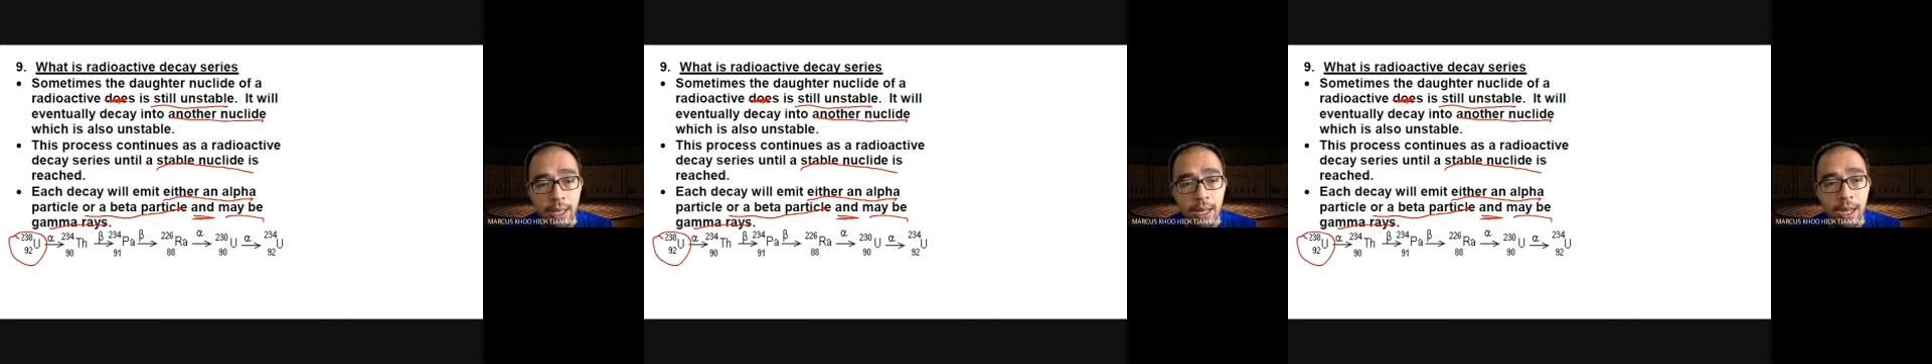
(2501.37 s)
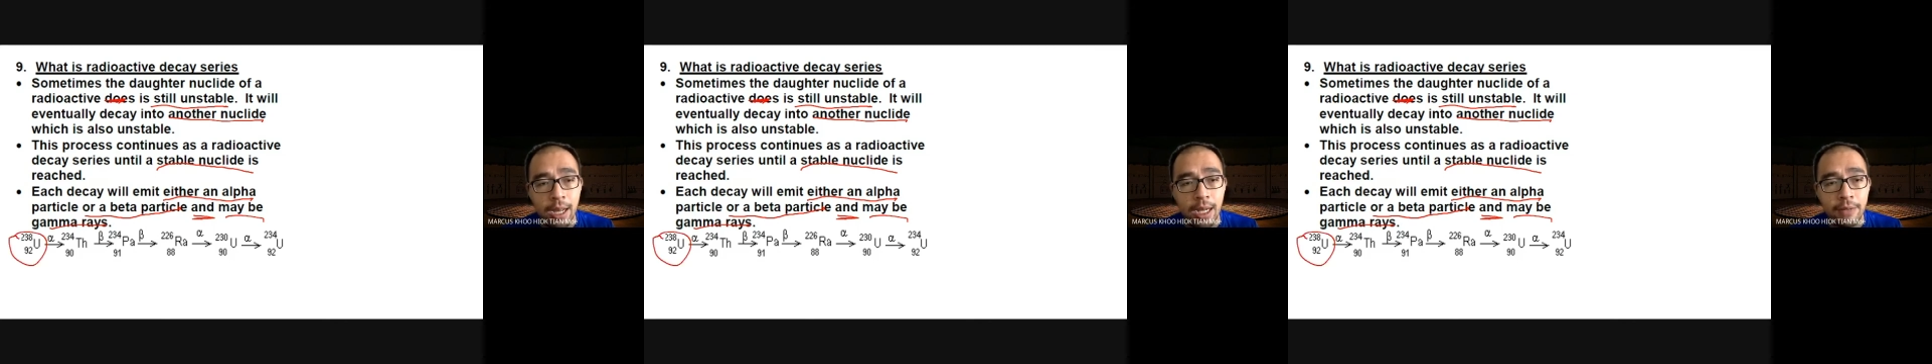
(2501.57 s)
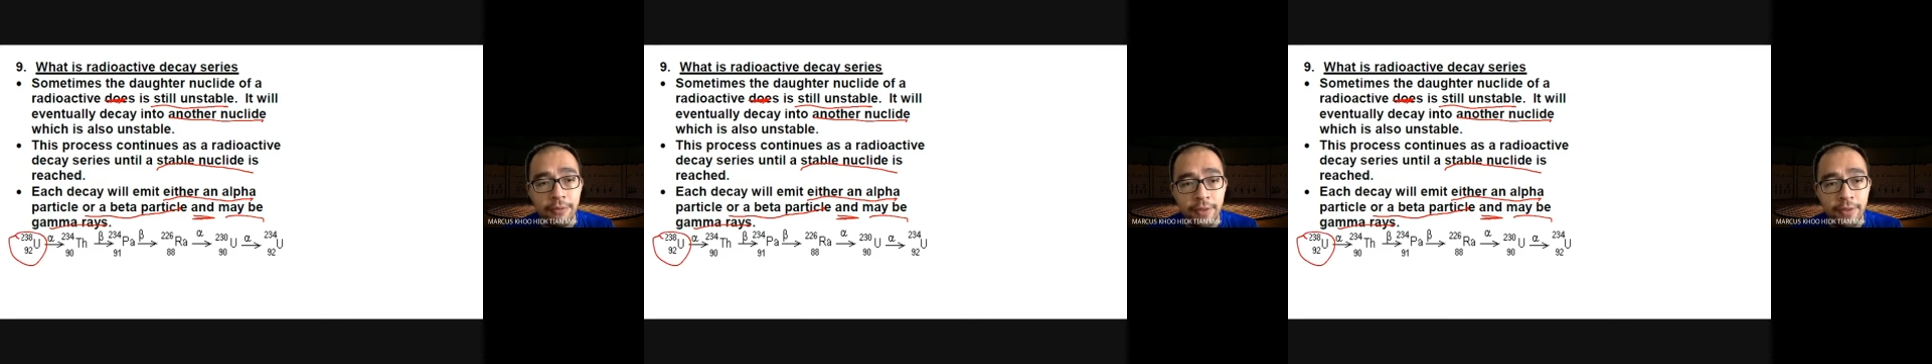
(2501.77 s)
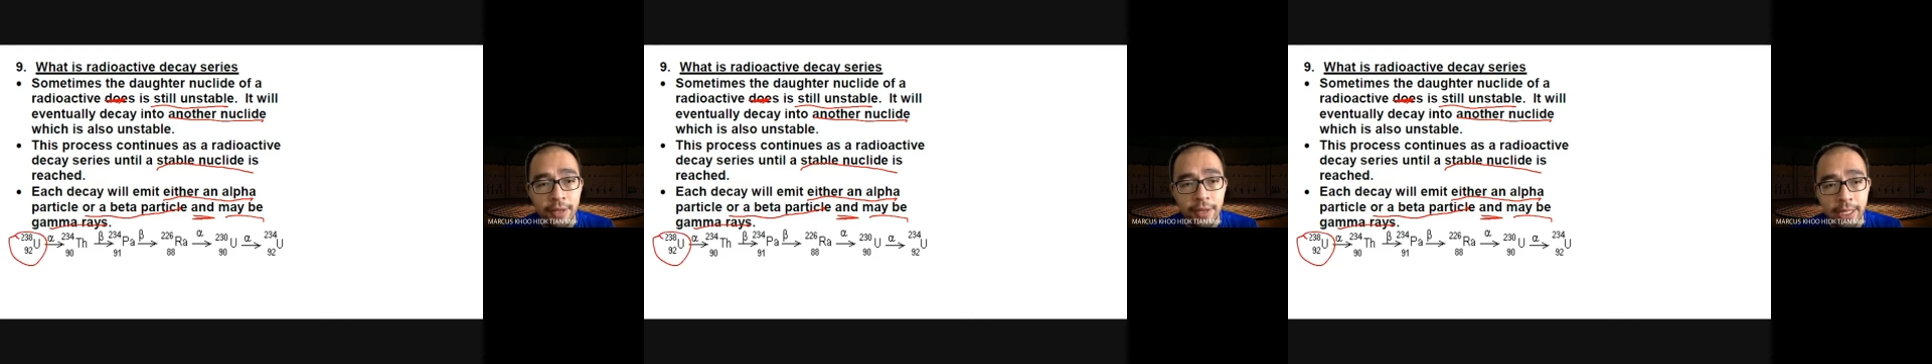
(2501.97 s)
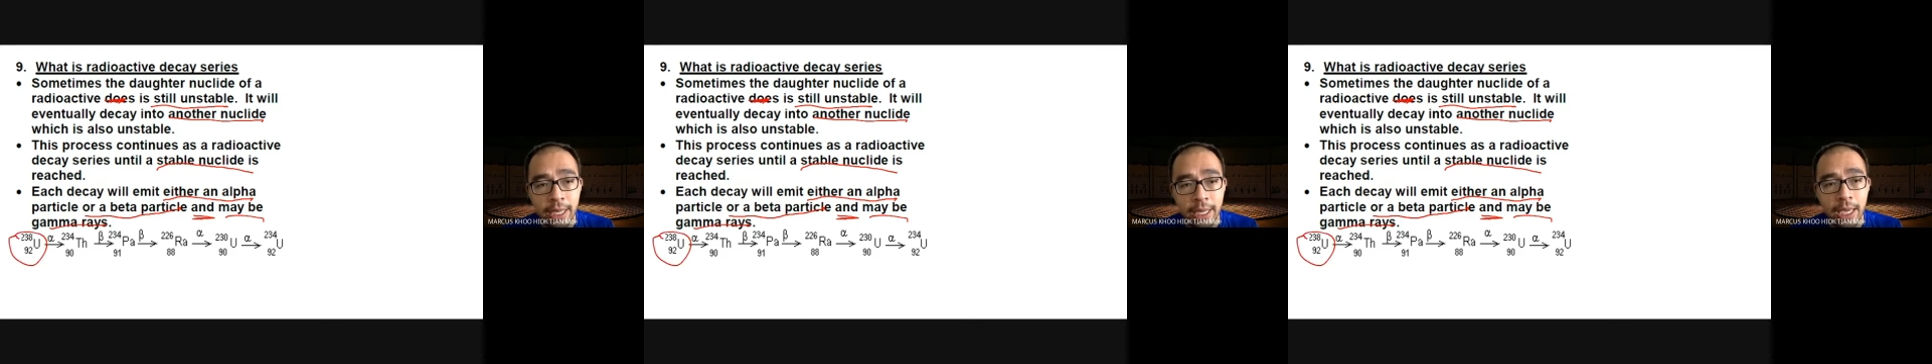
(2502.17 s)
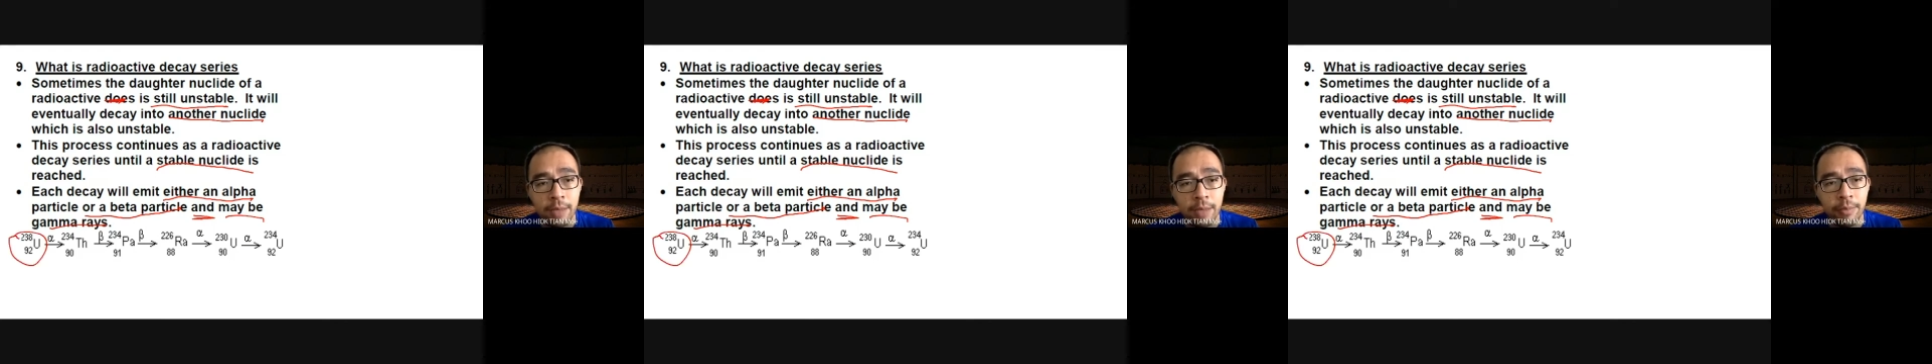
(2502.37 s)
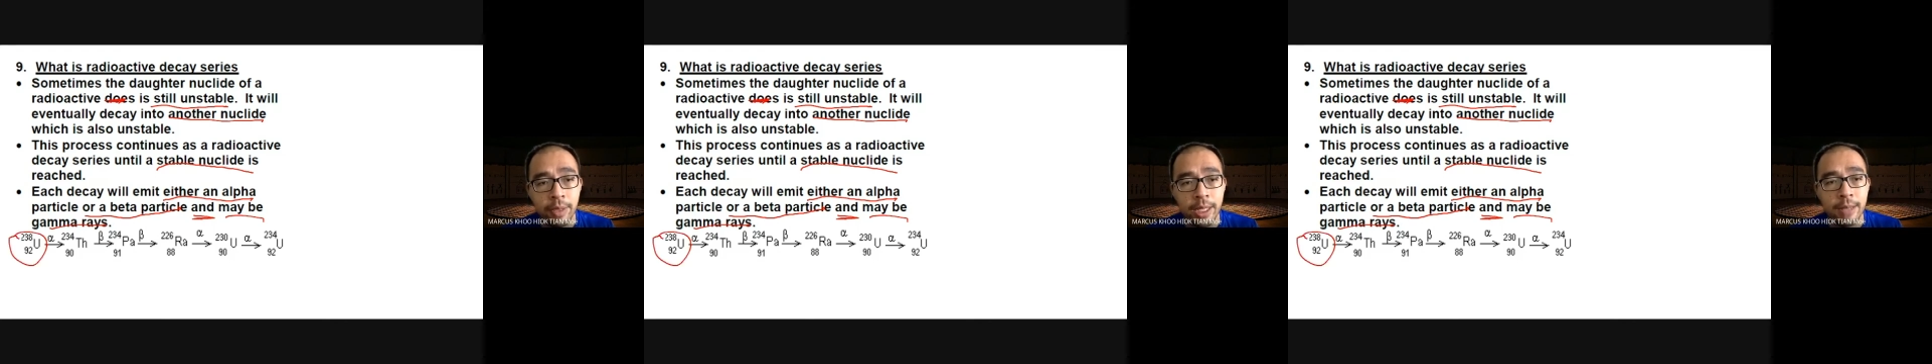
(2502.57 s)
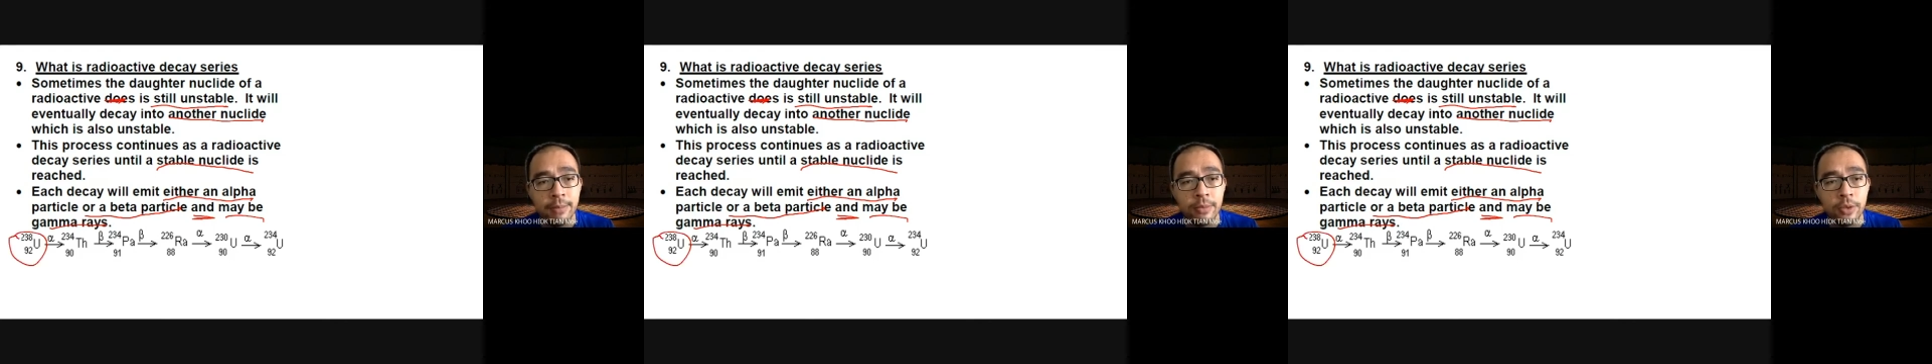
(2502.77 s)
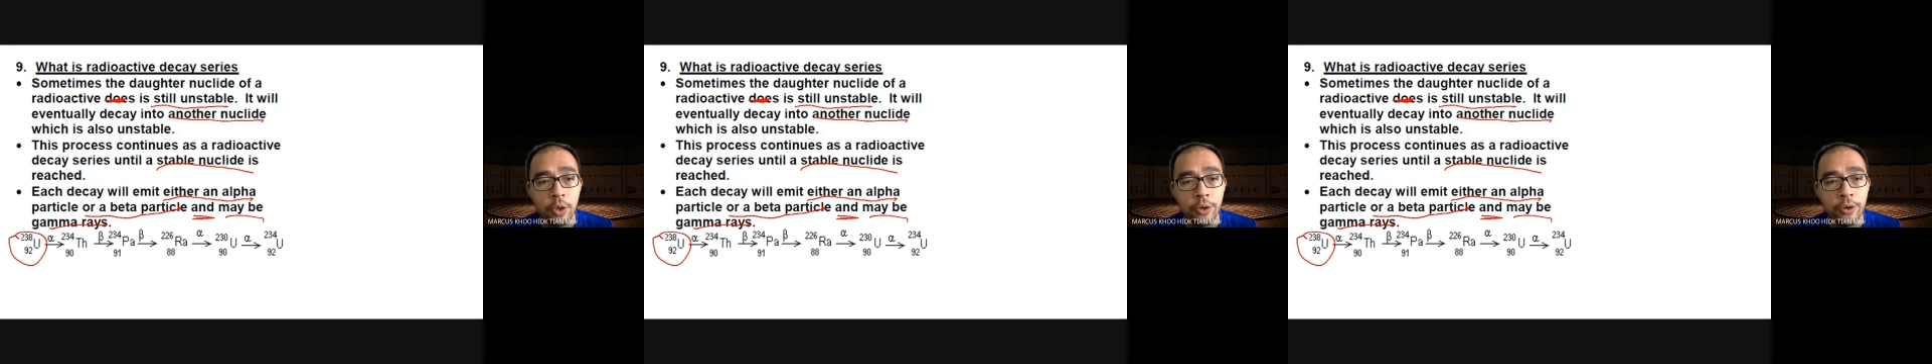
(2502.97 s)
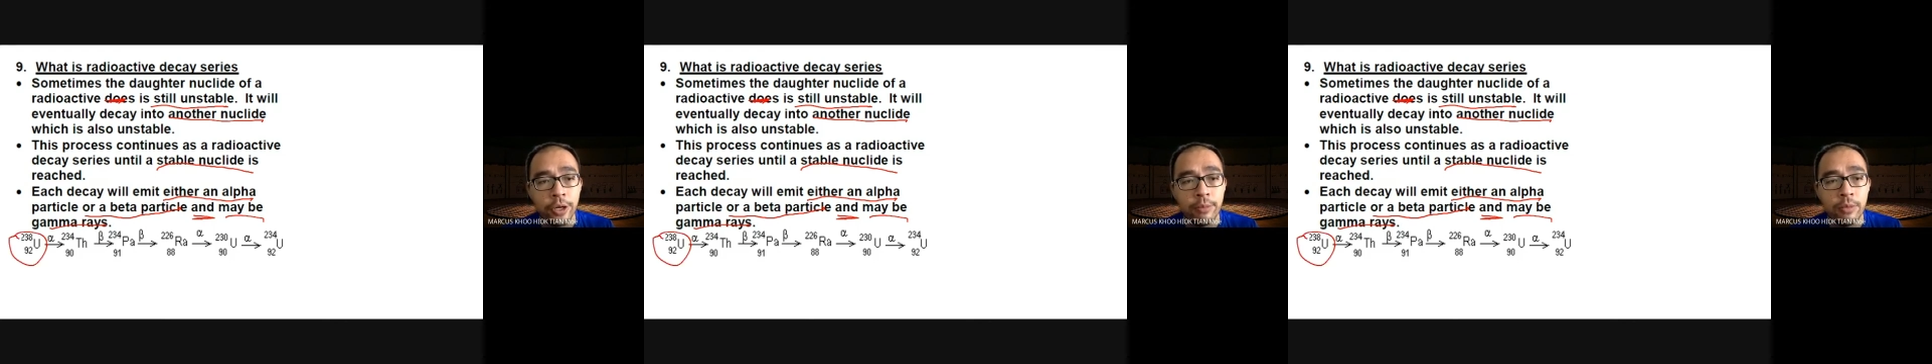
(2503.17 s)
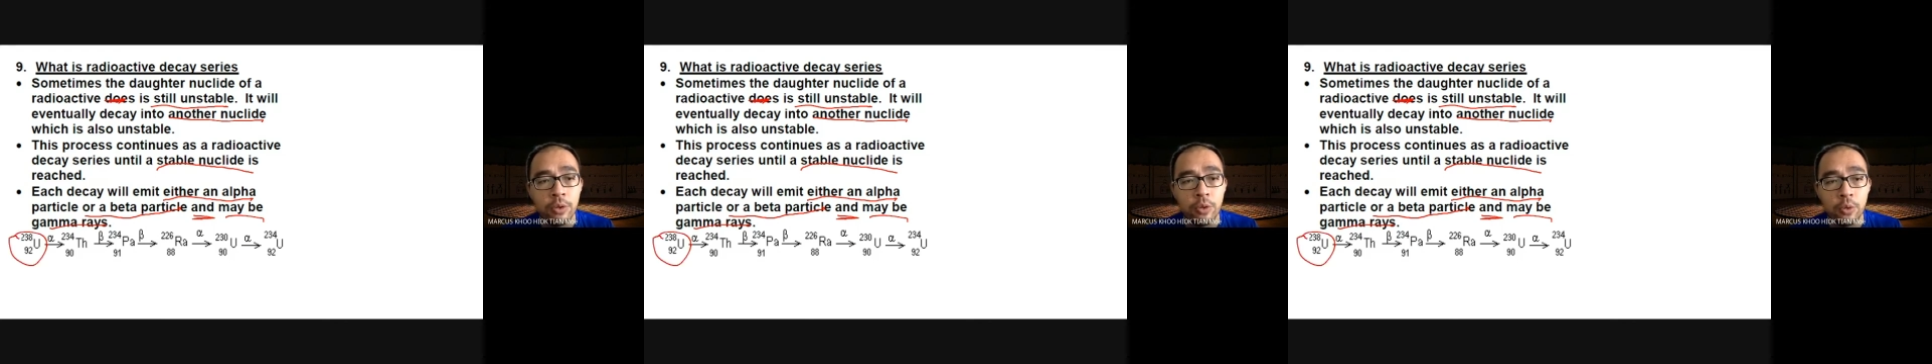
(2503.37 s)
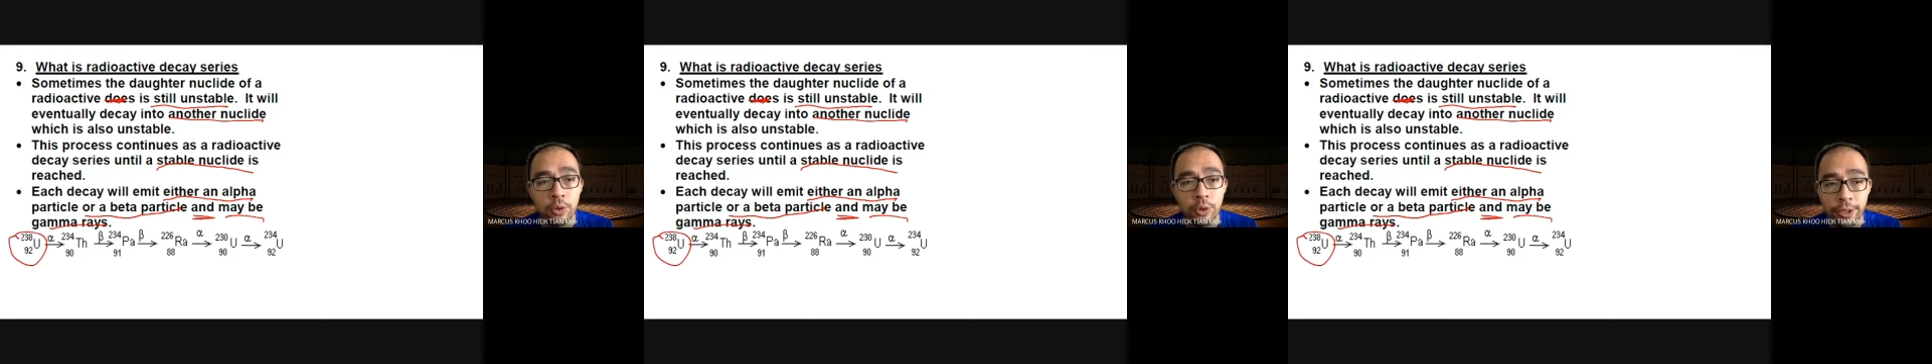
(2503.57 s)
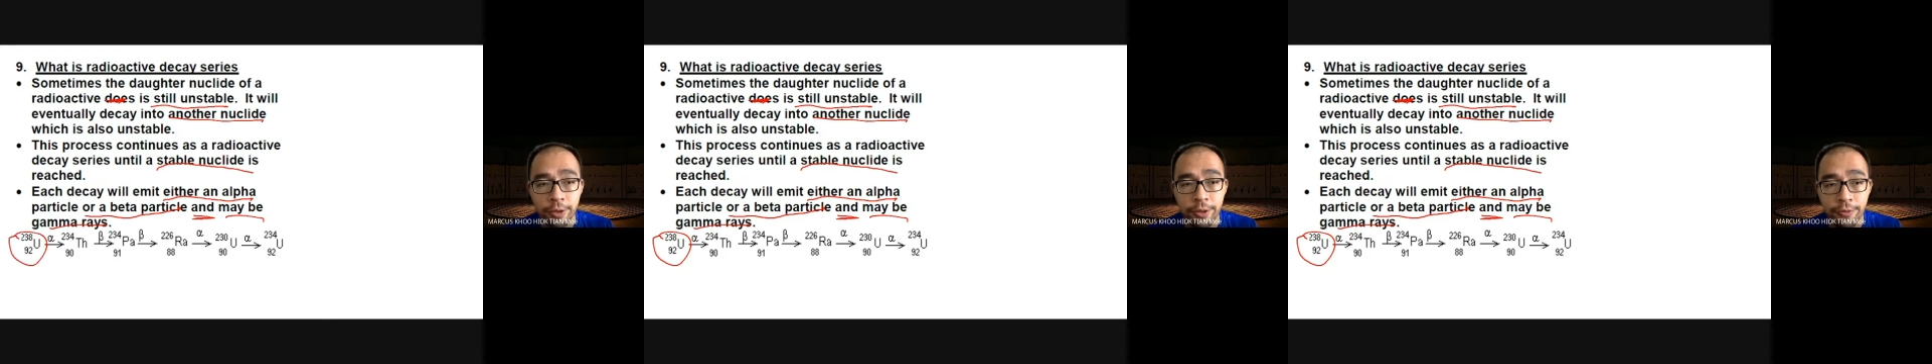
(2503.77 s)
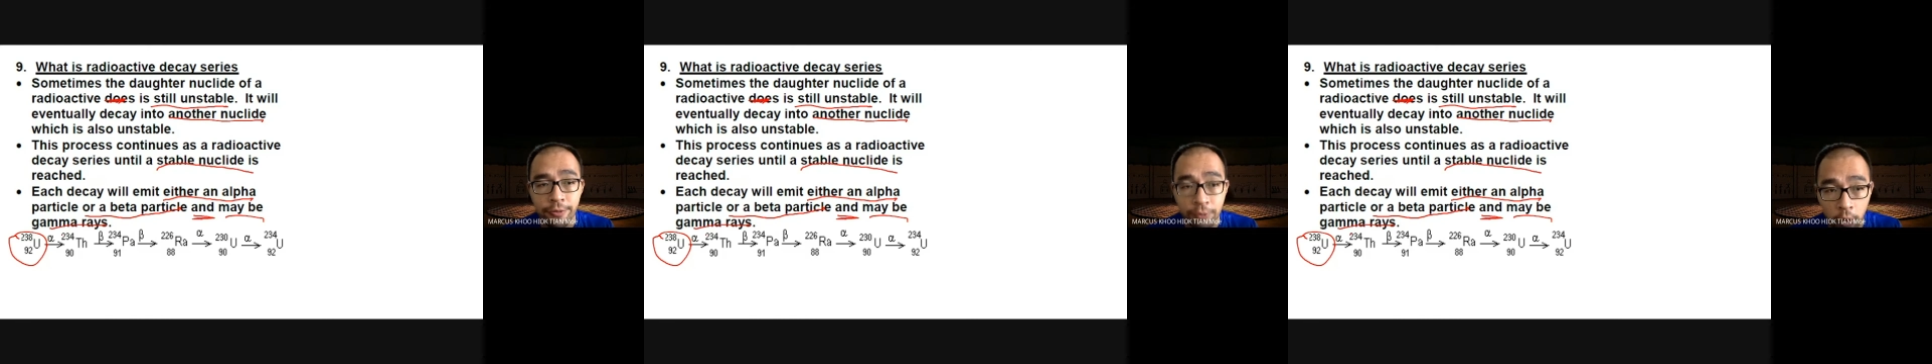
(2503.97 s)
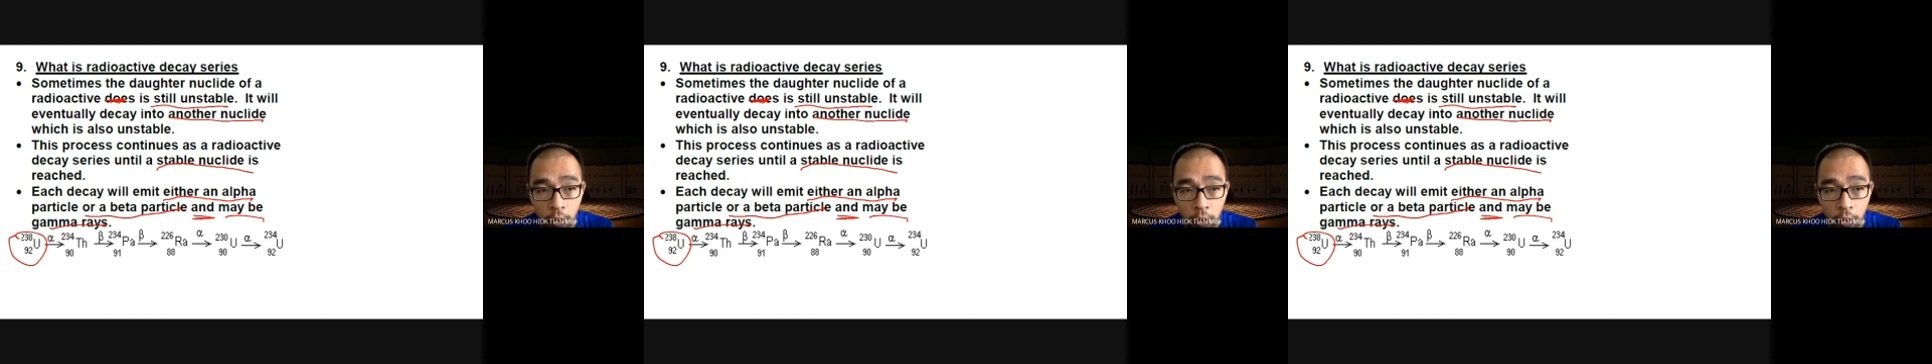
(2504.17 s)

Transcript: Alpha decay become thorium-234.